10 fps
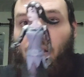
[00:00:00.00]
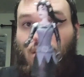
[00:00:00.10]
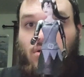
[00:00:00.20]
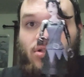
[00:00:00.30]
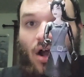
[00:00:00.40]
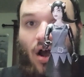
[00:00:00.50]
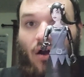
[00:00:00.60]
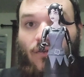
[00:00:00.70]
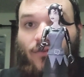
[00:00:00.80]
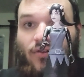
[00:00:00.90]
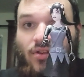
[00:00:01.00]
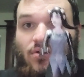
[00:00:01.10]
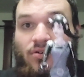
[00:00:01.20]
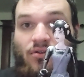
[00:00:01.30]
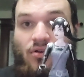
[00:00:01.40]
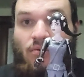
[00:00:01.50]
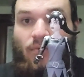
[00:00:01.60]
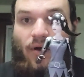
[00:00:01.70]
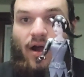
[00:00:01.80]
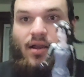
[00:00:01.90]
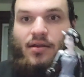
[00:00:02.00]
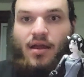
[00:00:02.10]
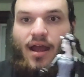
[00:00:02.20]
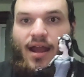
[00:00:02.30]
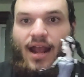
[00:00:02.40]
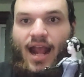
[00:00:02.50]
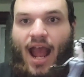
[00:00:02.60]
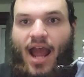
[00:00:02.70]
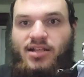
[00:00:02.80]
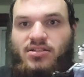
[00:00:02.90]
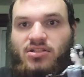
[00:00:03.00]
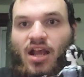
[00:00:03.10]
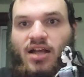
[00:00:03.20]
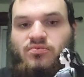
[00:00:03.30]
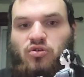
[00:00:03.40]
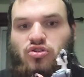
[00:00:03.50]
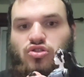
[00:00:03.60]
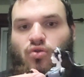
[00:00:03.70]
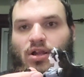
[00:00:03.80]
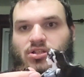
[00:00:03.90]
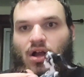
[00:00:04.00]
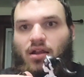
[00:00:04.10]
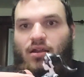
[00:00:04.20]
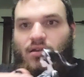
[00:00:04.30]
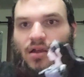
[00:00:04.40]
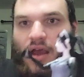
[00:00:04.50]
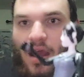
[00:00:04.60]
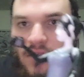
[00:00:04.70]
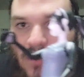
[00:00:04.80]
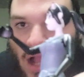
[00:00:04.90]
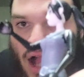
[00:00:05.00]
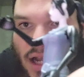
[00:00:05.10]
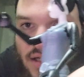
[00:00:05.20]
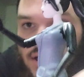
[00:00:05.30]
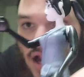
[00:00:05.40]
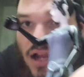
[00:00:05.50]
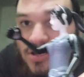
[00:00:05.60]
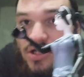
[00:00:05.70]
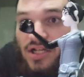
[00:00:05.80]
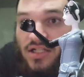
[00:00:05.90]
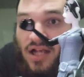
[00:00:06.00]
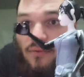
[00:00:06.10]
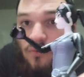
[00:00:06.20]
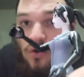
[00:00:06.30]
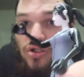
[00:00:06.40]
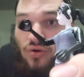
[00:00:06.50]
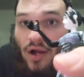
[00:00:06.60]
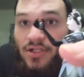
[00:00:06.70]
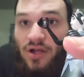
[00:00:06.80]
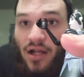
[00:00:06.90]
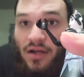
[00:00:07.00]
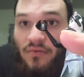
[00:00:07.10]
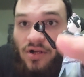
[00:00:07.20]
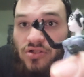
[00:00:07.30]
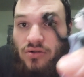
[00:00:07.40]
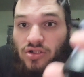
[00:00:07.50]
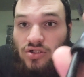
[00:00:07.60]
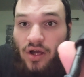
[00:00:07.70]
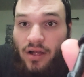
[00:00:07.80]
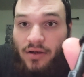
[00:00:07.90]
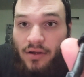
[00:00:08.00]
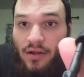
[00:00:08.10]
So, for the newer one, she has more joints on it. You can kind of see it. She does have more joints on it, which looks good.